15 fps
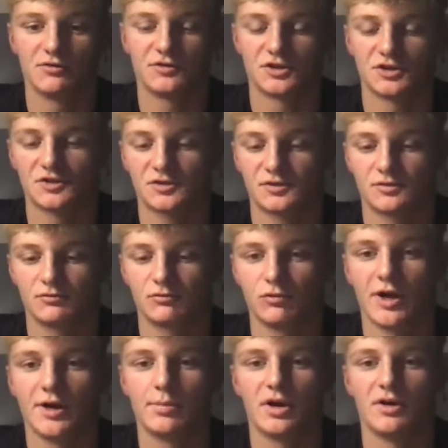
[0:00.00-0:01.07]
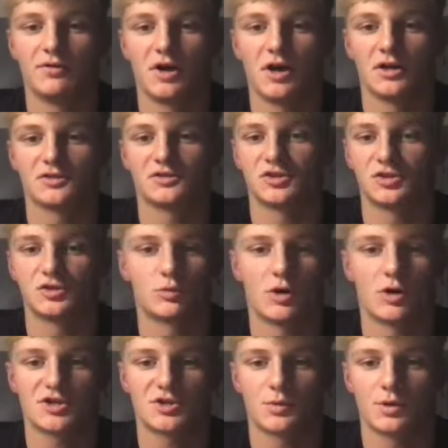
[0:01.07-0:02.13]
just right above us, just
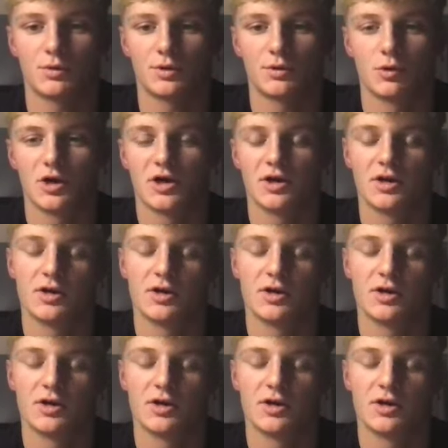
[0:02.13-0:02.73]
watching where we were.